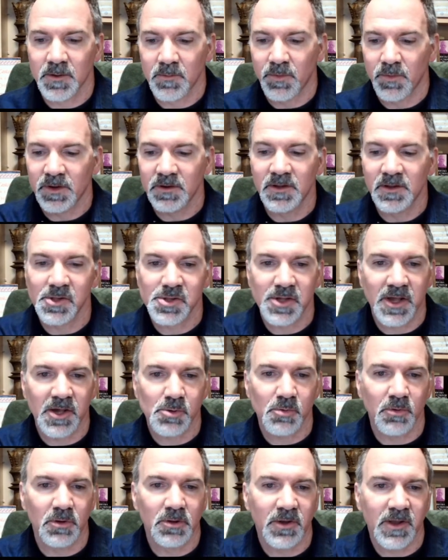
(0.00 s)
But in this
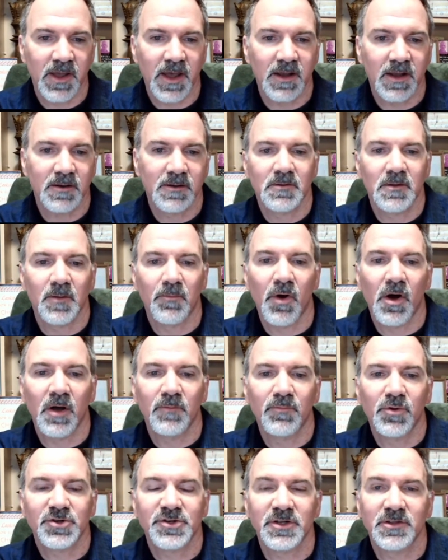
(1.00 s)
case, we'll look at the
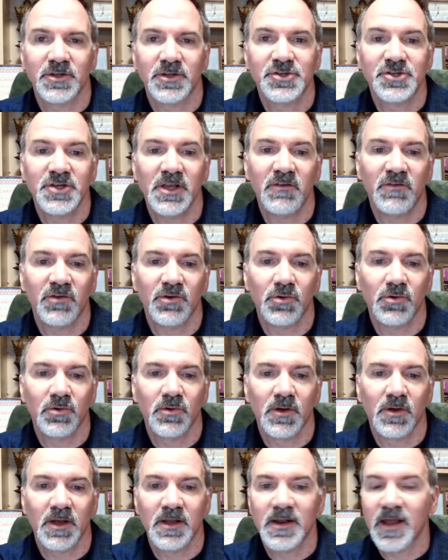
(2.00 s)
pawn pushing the g2,
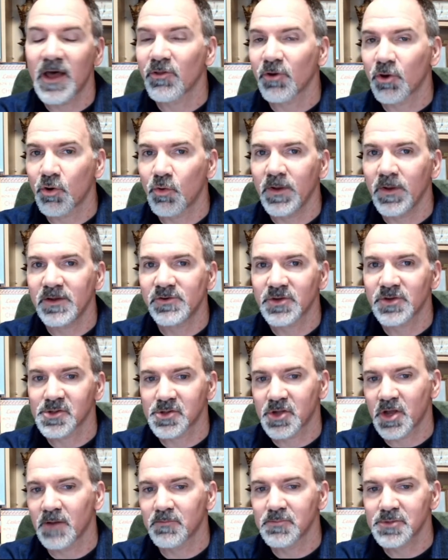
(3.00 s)
and now the queen
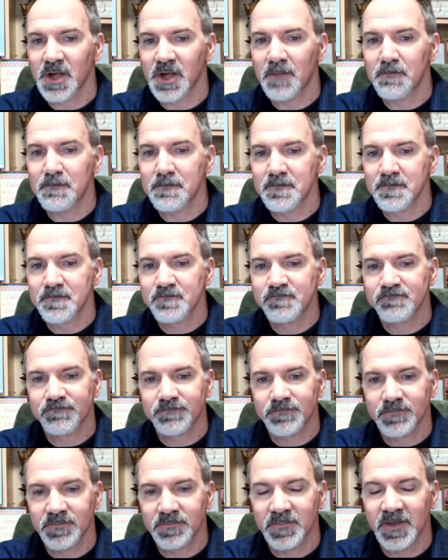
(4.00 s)
just comes up.
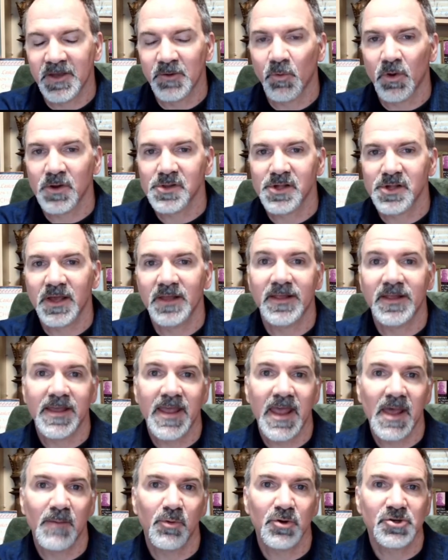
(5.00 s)
And once again, they
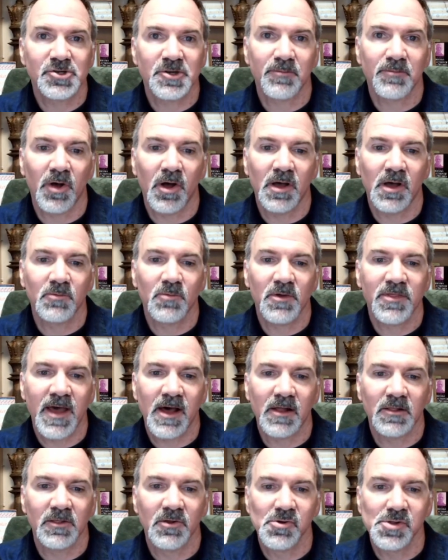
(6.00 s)
can't push a pawn
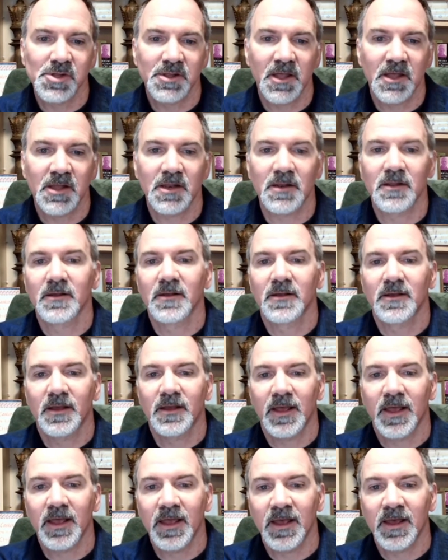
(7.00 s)
without losing it,
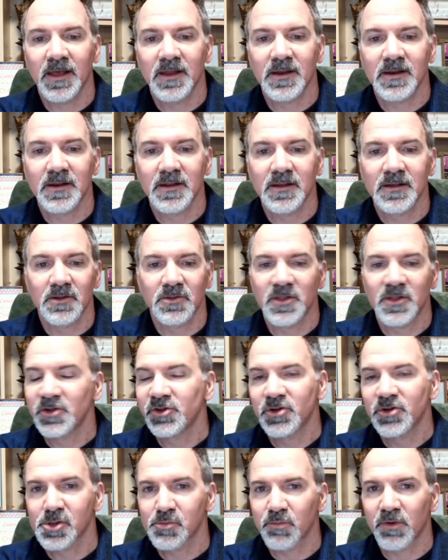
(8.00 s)
and then
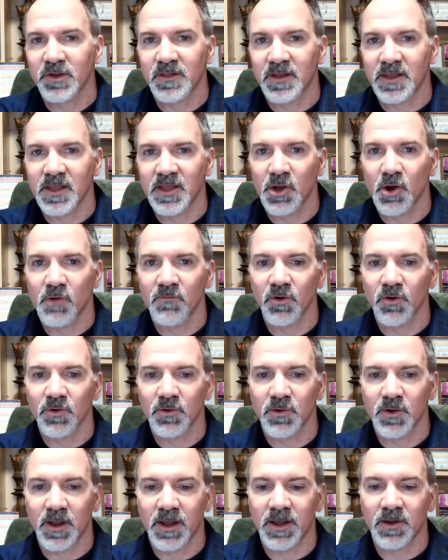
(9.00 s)
you just bring the king
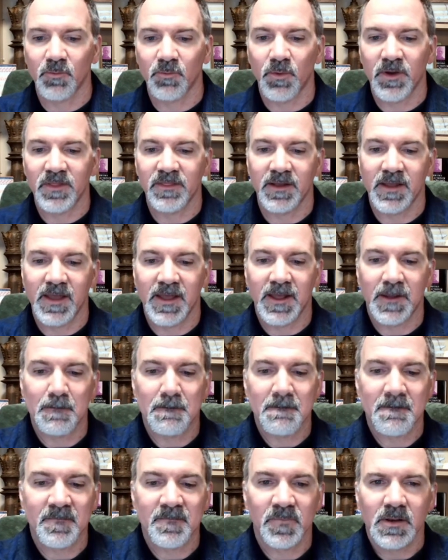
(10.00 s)
over and win the game.
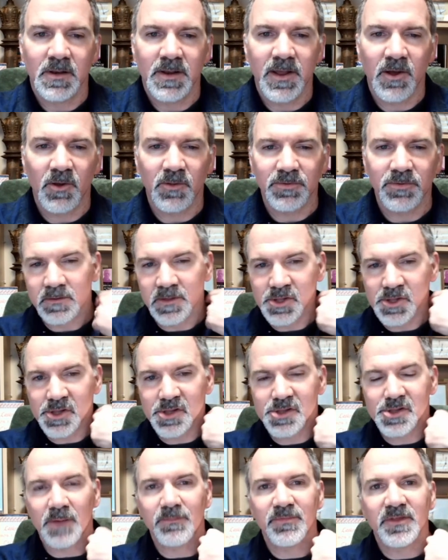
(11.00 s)
Now, this
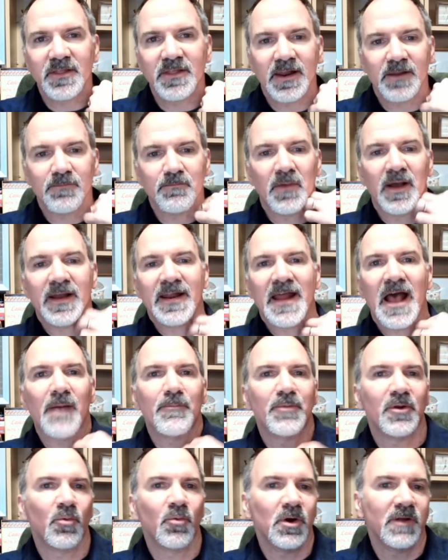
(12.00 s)
is something that might
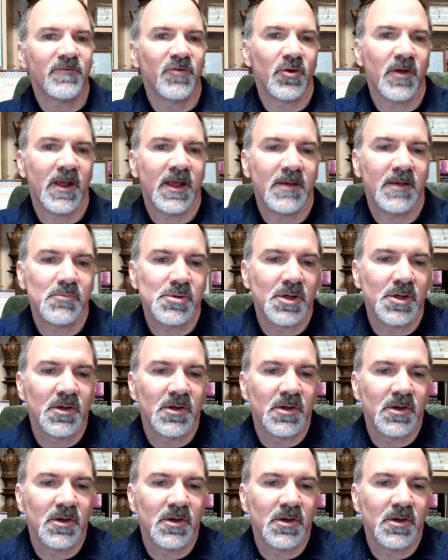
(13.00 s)
happen in one of your games.